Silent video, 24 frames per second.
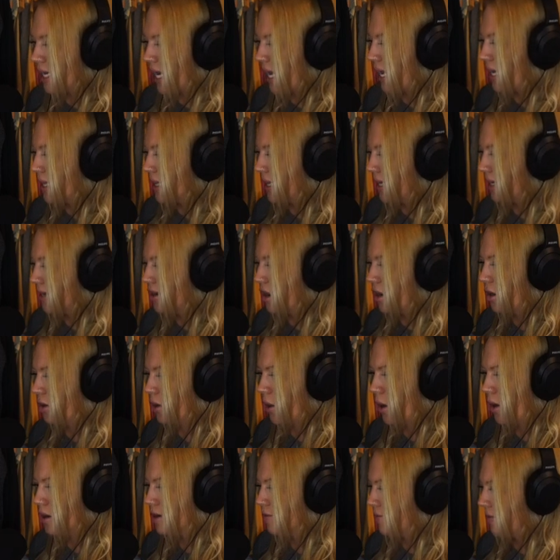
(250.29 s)
get like a
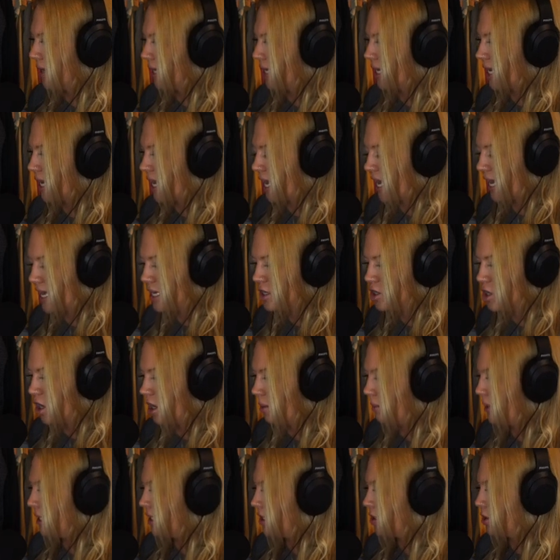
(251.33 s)
lot of like hate
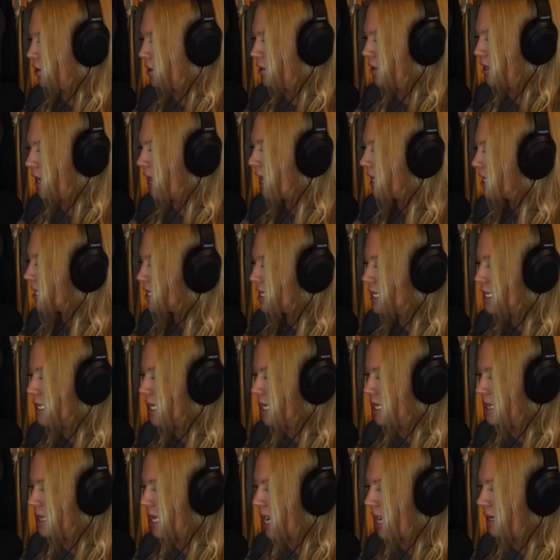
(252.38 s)
comments or anything
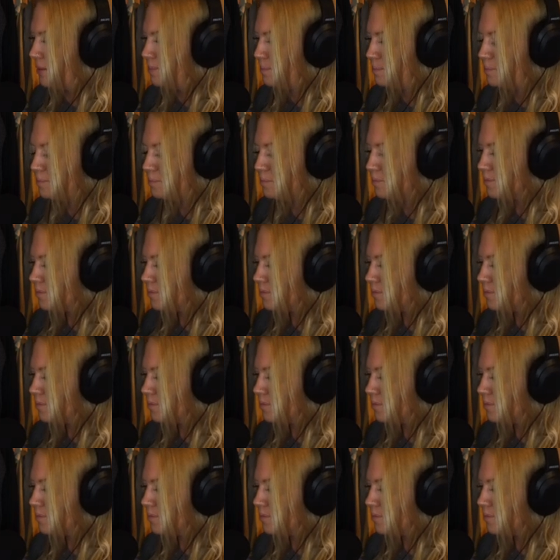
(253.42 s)
like that.